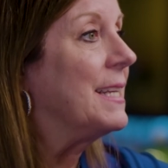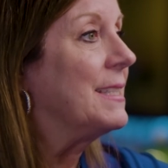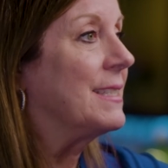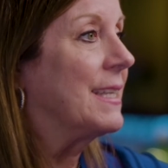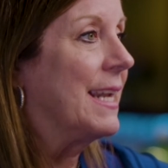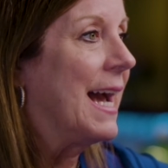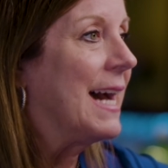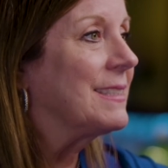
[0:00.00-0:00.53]
and
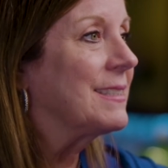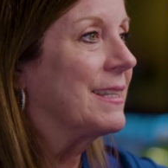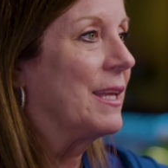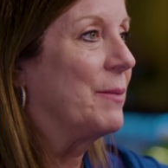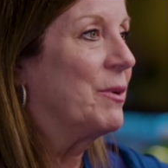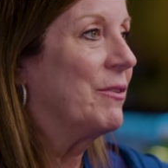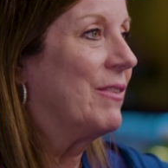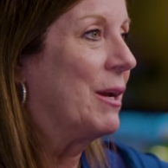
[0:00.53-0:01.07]
asked them
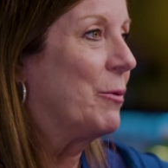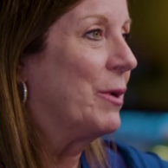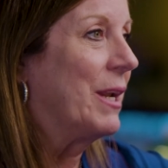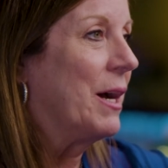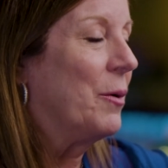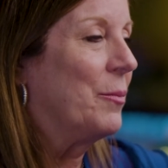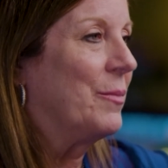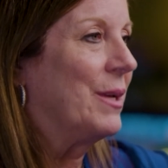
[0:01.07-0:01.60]
if they would
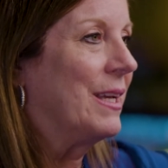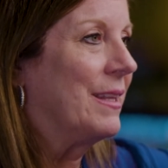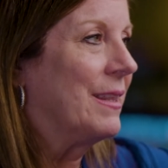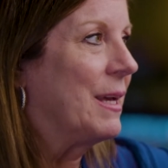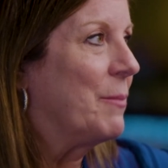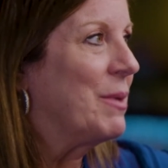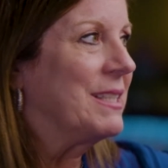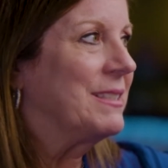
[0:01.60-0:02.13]
help me, and they
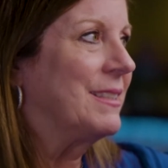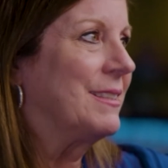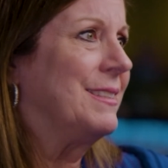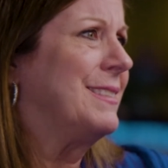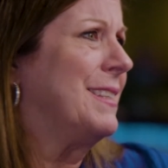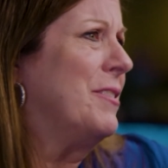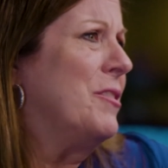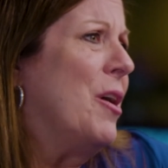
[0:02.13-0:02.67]
basically
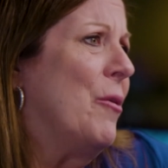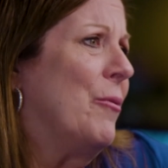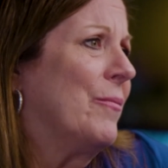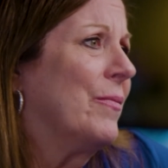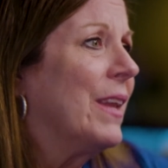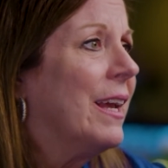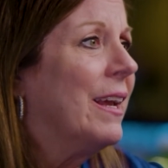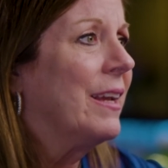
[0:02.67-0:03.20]
said no.
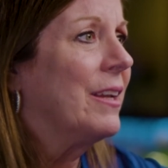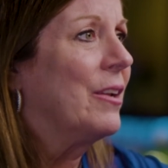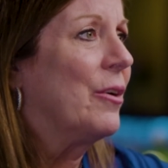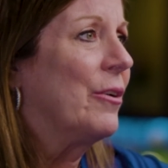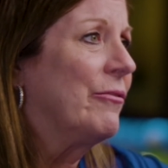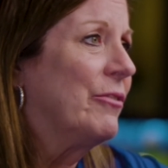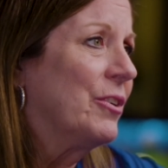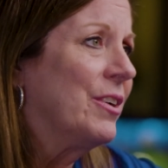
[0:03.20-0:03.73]
If
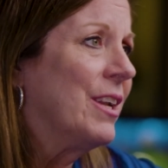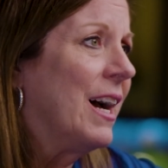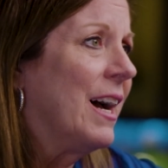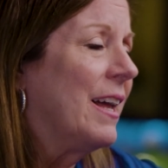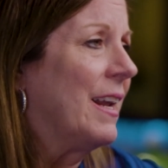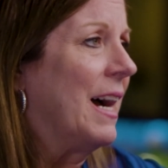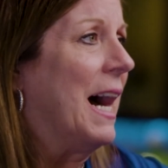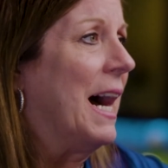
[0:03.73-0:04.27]
you're not
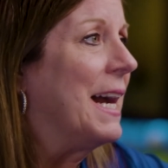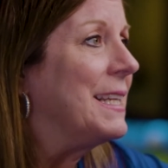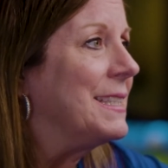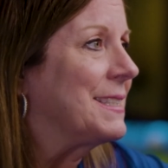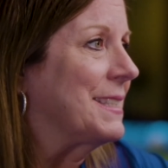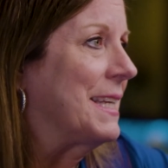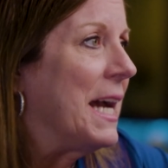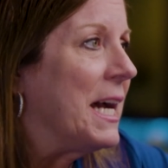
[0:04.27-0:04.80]
Heinz
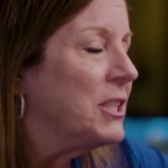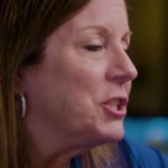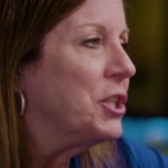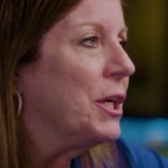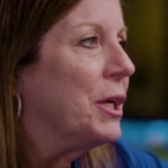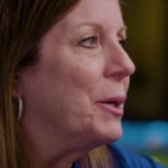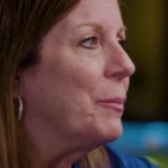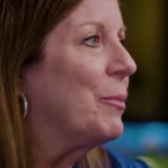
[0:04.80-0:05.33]

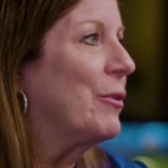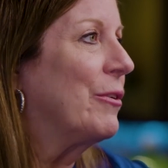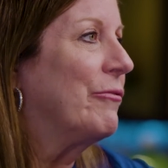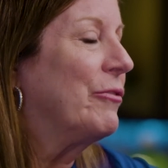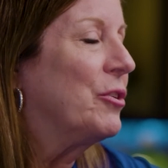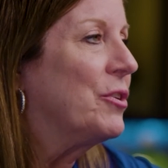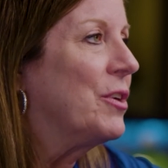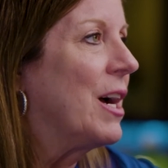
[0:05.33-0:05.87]
ketchup, or if
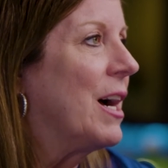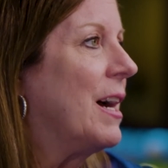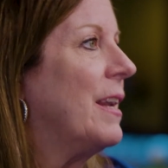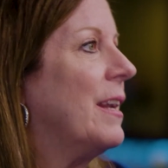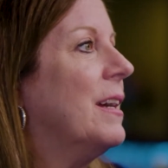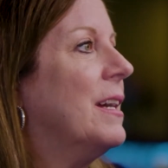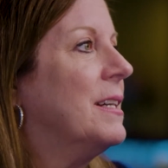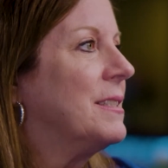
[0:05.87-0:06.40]
you're not
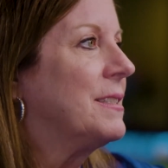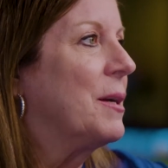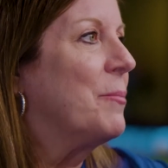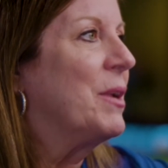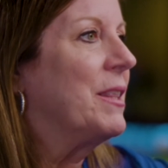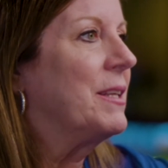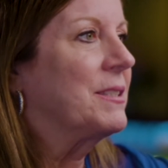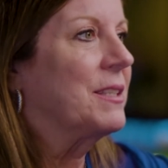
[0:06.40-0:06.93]
somebody
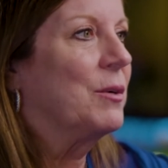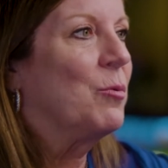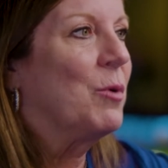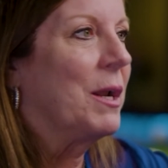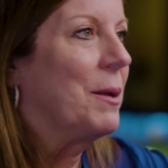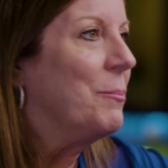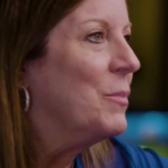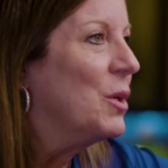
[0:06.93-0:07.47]
that's going to want
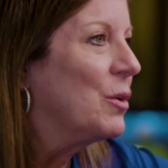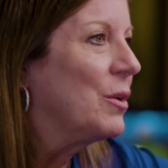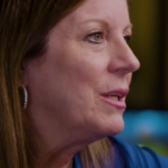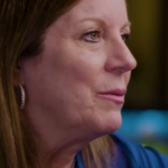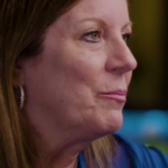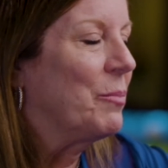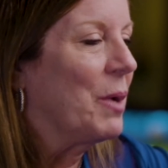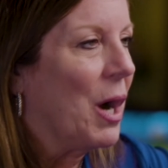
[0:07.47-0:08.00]
1 million
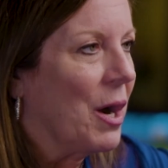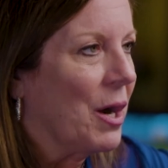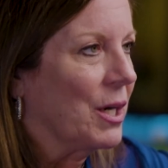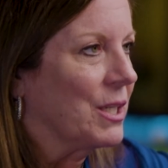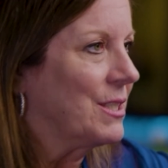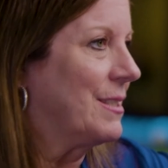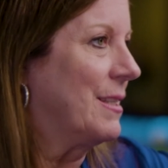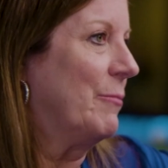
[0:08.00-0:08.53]

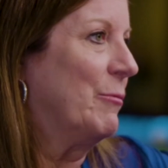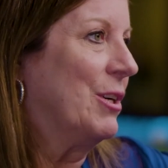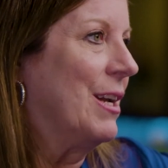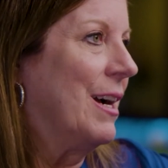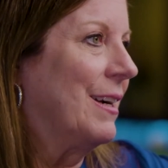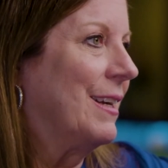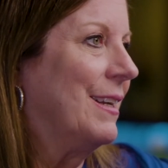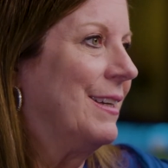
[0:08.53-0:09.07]
parts, we're not
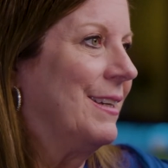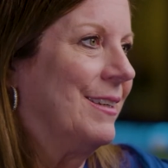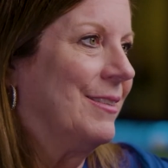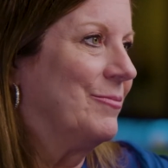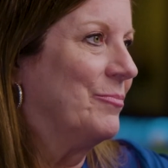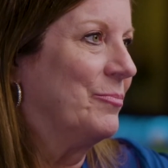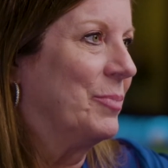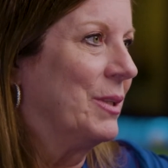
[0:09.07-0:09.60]
going to
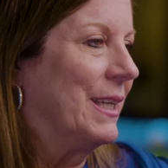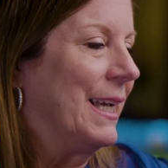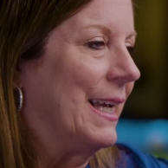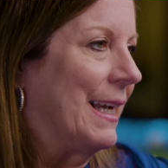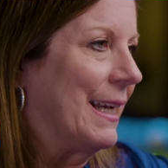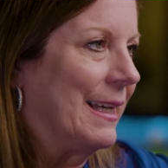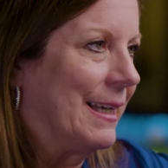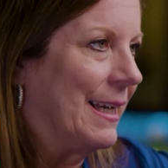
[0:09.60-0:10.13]
blink
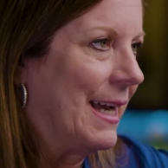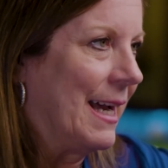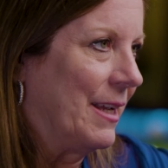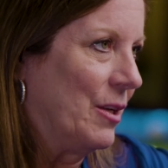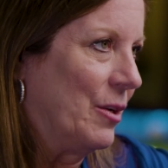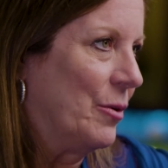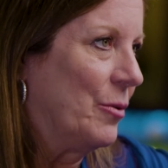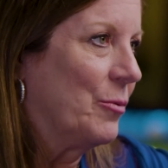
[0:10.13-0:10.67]
at
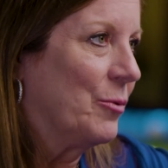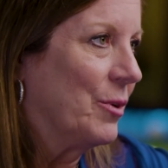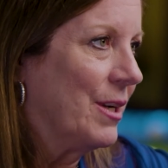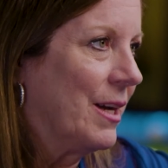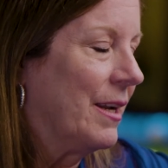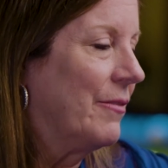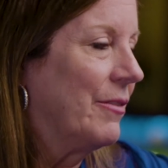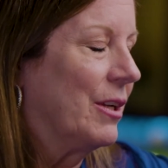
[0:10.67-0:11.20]
you. We're not
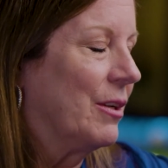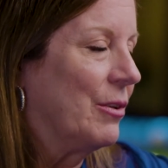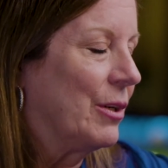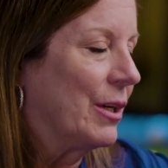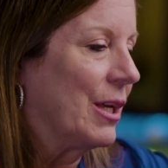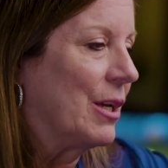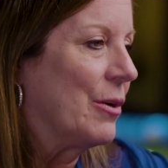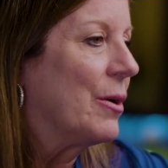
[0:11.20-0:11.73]
even going to look
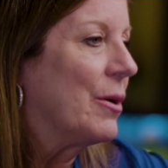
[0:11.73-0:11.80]
at you.